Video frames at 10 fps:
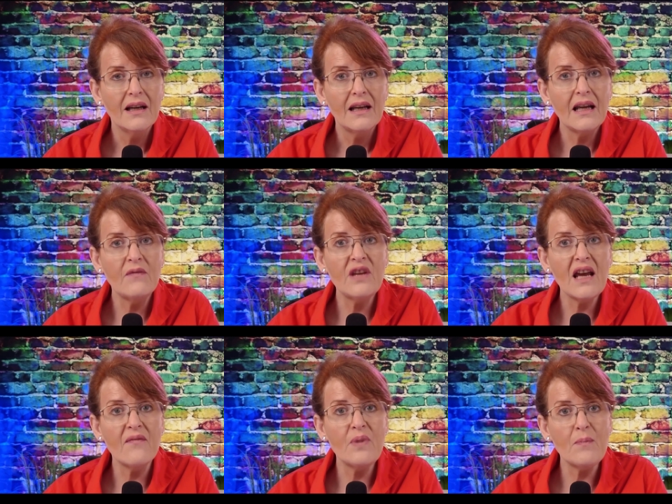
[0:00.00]
if they
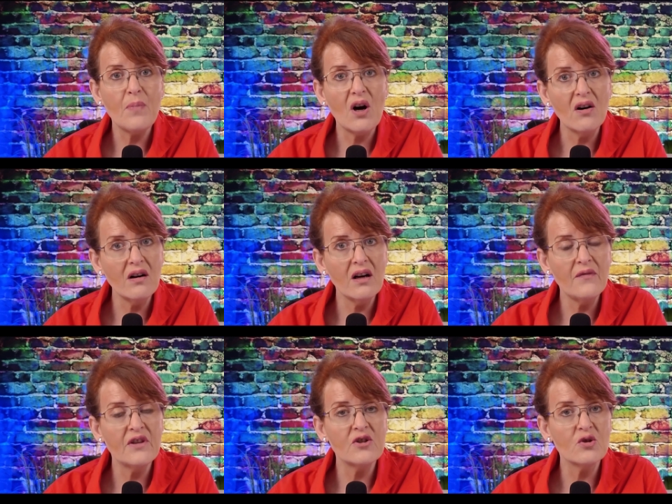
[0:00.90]
have been part
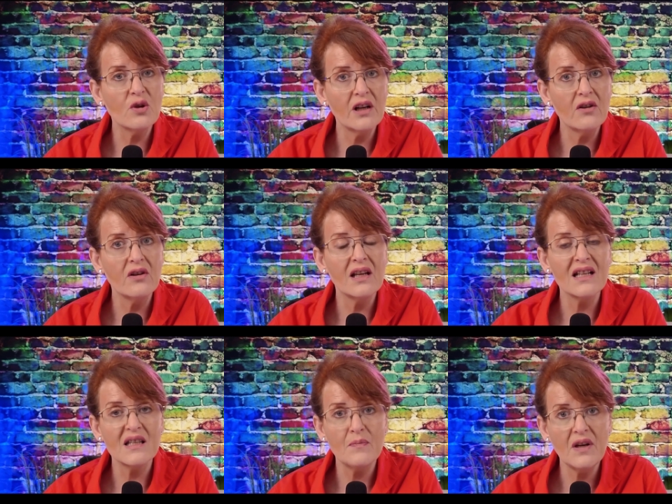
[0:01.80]
of the triggered
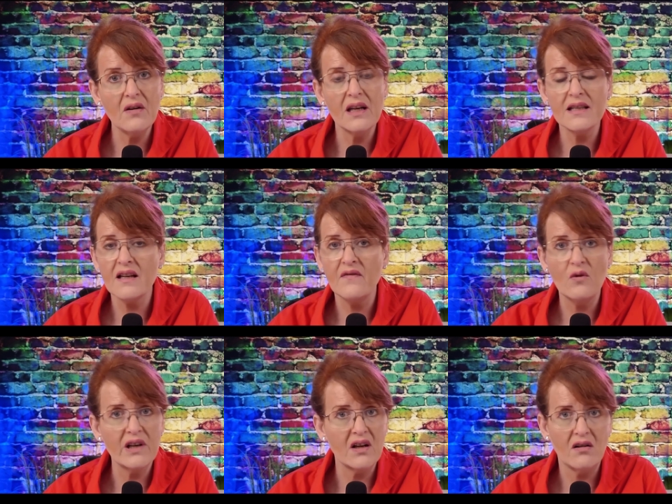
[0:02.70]
experience
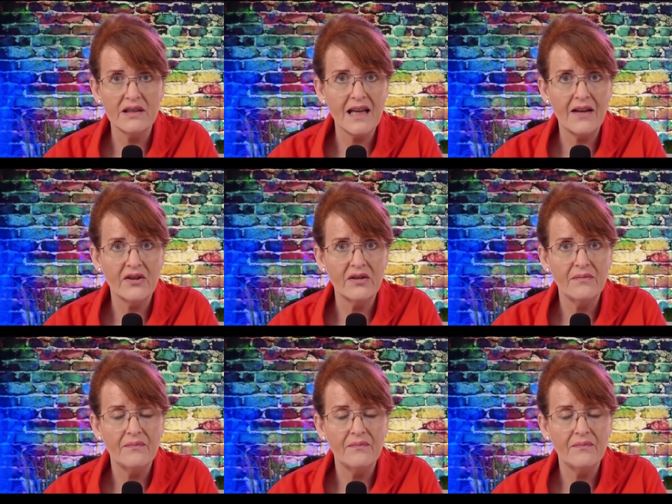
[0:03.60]
avoided altogether.